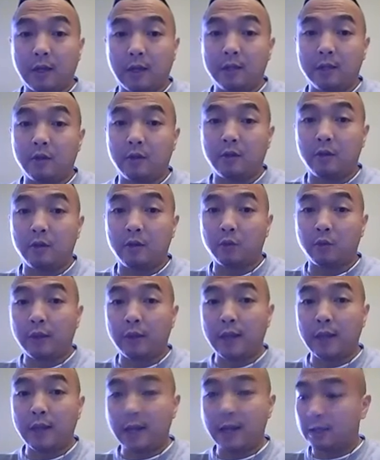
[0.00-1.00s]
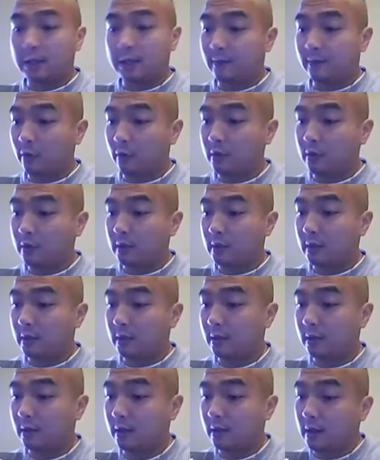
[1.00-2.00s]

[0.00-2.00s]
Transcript: Okay, so always write the X first.